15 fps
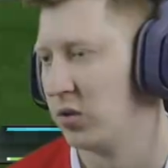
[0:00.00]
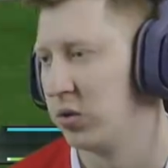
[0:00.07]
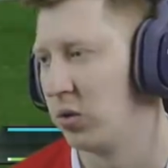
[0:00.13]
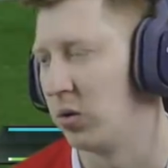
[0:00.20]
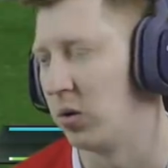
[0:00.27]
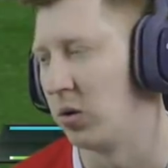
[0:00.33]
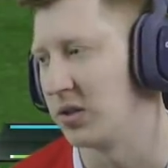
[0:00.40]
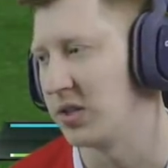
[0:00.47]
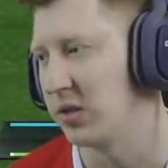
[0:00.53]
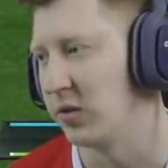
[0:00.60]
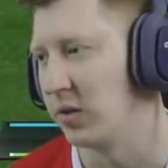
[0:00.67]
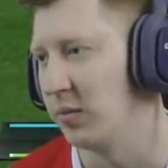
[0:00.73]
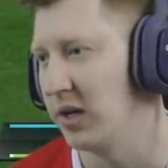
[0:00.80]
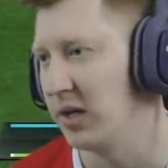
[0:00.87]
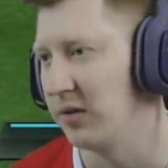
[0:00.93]
Poor, oh, dearie
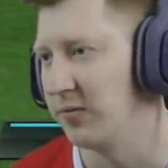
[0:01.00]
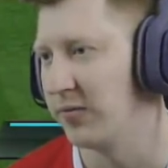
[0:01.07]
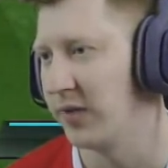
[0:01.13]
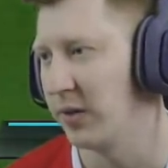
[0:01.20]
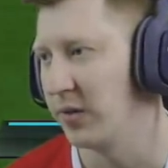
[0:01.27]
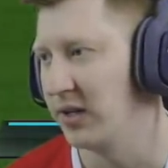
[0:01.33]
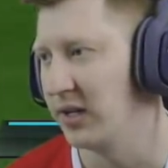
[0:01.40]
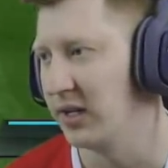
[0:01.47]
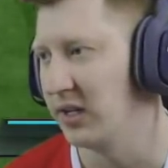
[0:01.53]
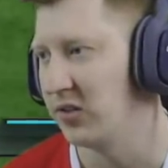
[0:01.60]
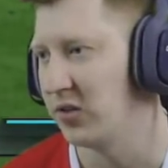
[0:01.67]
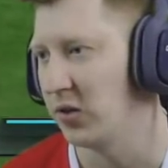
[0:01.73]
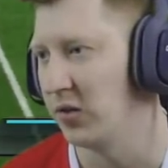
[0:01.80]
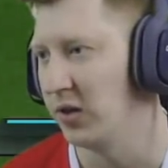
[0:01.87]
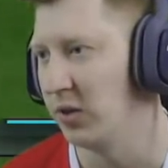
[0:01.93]
me. Very nearly
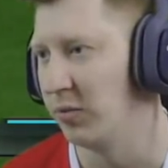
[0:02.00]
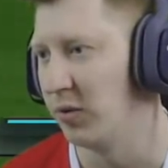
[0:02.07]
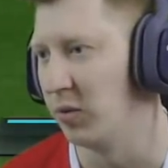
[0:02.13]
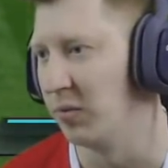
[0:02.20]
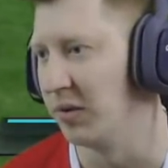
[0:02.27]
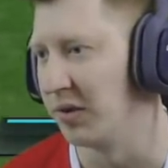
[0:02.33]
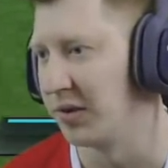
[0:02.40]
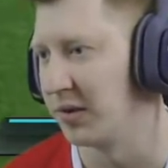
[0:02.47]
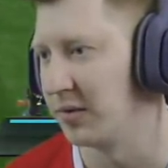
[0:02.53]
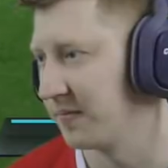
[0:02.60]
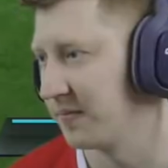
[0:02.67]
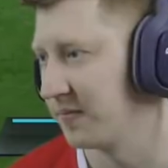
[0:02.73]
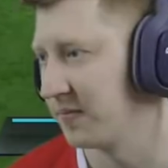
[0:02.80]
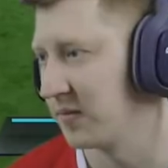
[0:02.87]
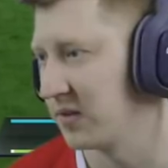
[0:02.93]
2-0 Bournemouth.
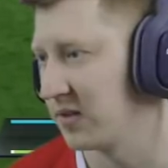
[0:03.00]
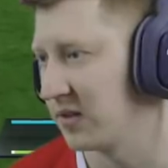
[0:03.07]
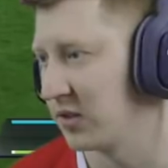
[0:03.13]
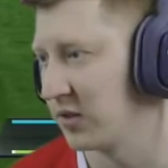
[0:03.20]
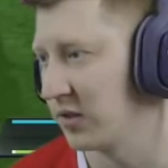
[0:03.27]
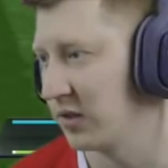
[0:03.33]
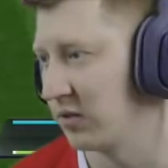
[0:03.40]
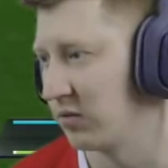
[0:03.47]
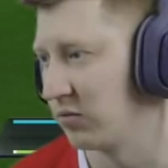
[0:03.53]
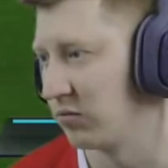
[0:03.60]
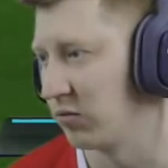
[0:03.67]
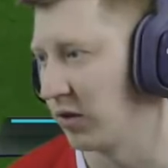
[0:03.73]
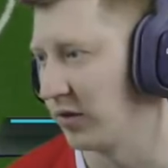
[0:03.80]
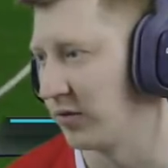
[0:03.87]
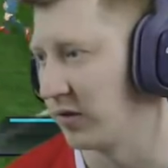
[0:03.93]
Cedric,
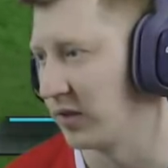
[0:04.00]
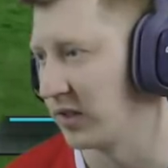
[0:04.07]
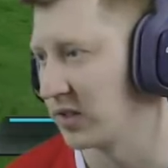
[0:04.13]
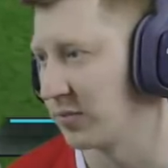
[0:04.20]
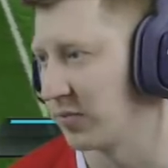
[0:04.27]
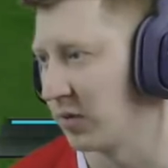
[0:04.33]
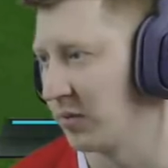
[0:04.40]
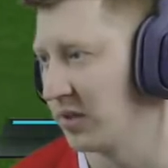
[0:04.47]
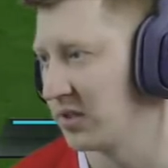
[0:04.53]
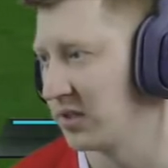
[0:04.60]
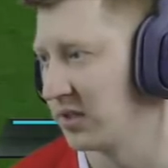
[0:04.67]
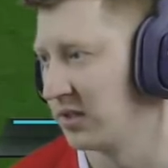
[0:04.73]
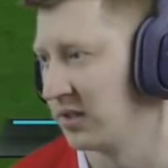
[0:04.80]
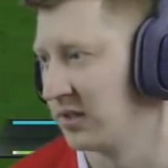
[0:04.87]
rifle that to Promes